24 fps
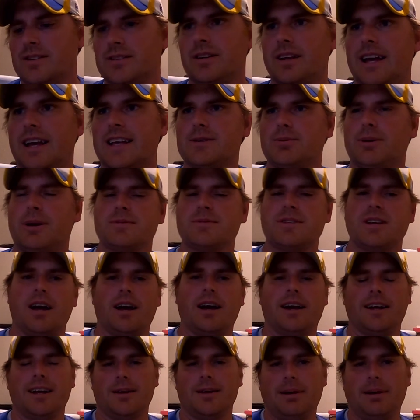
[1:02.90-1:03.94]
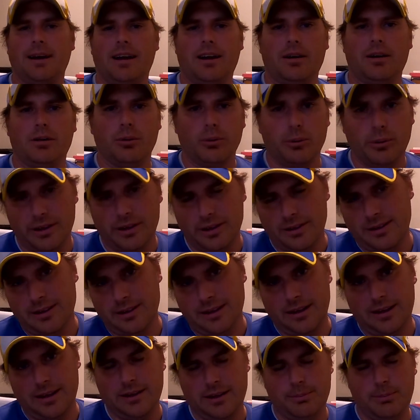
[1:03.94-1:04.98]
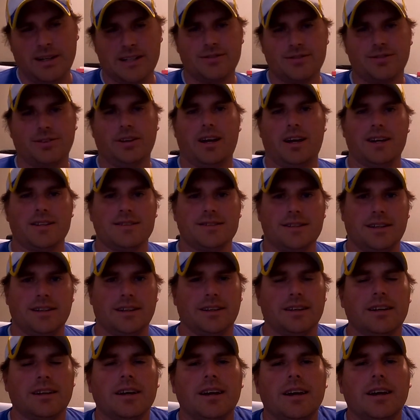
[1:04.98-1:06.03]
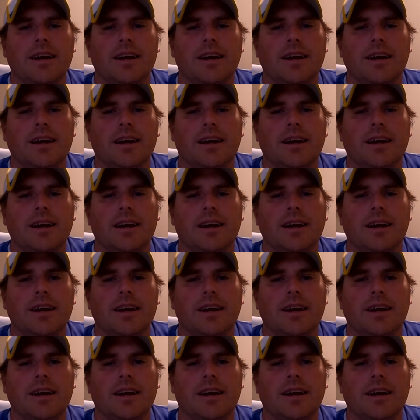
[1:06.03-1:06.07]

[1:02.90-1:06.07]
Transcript: that's what I'm talking about with the pitch velocity